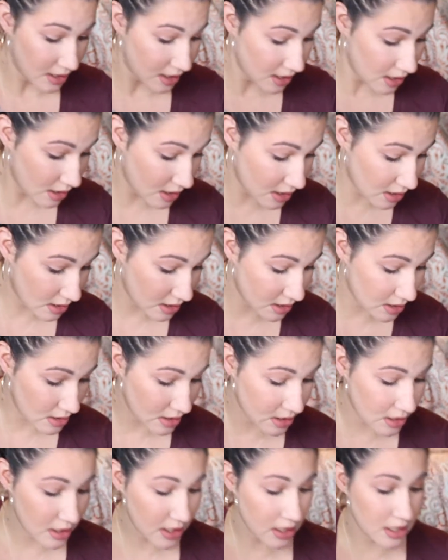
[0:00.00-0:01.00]
And
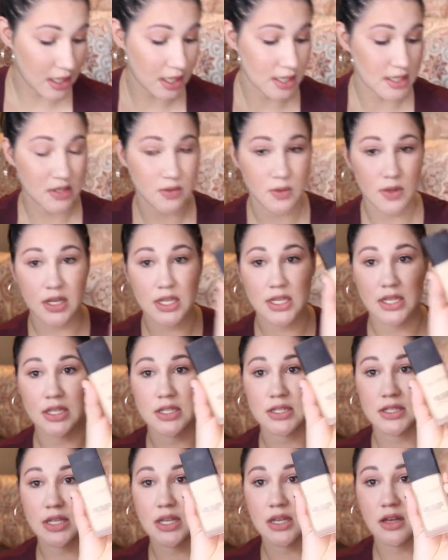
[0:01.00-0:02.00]
the next one
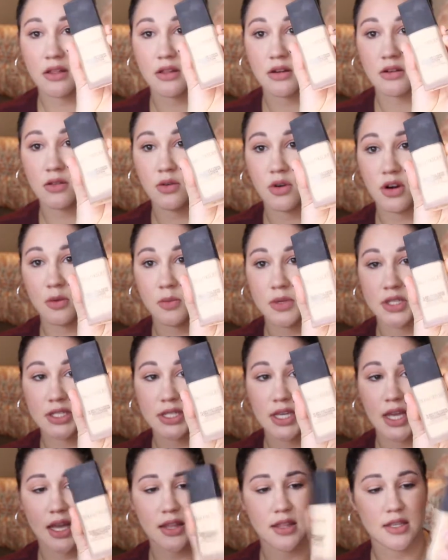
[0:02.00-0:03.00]
is the other Laura
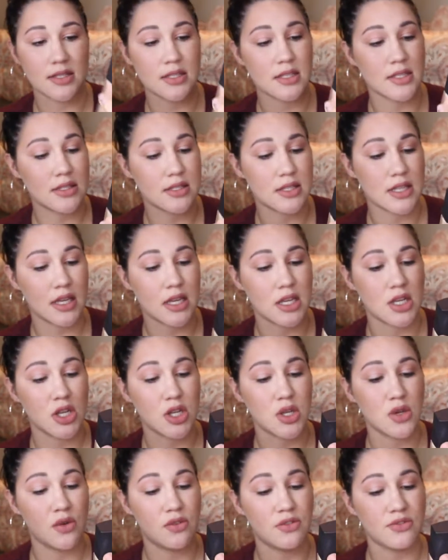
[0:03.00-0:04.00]
Mercier. This is the
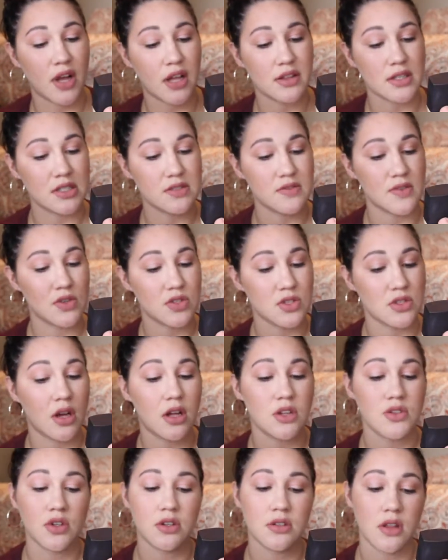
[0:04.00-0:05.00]
new Flawless Fusion
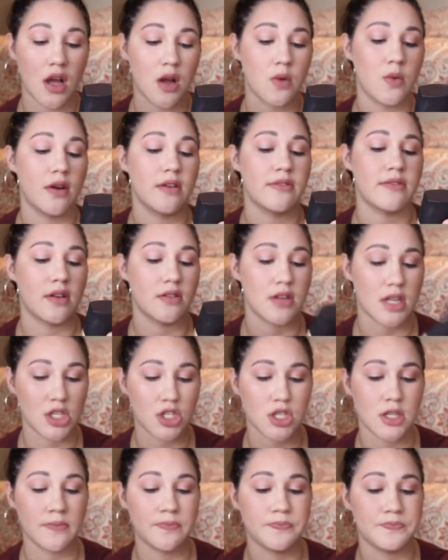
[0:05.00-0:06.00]
Ultra Longwear
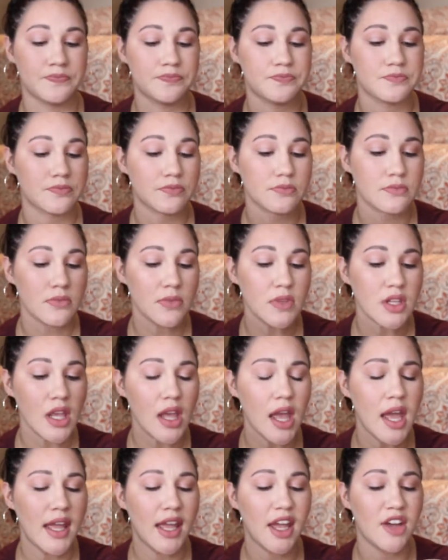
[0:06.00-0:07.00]
Foundation.
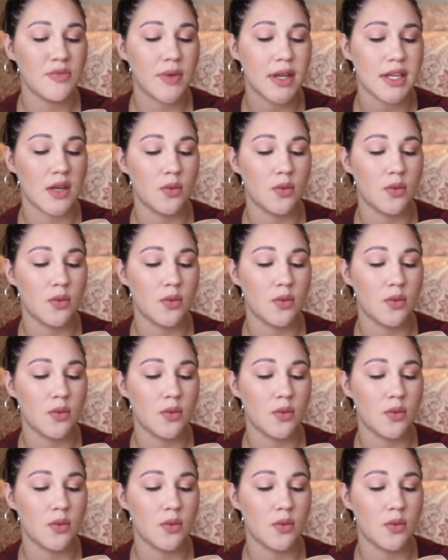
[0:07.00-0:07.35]
I have mine